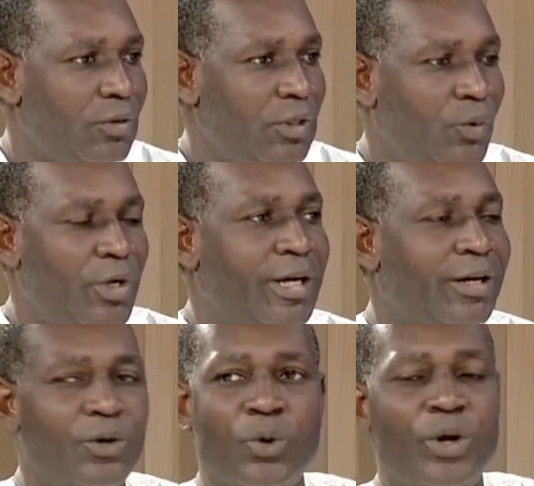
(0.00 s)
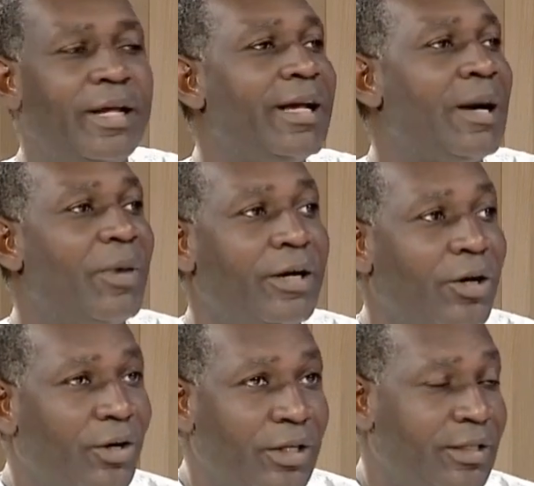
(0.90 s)
We only hear about it
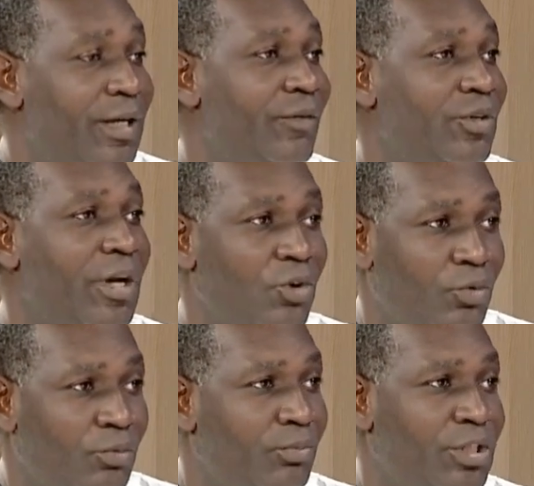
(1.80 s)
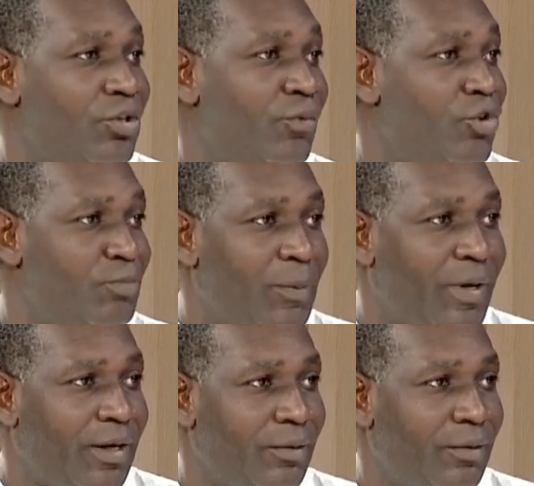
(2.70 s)
on the television and pieces of newspaper.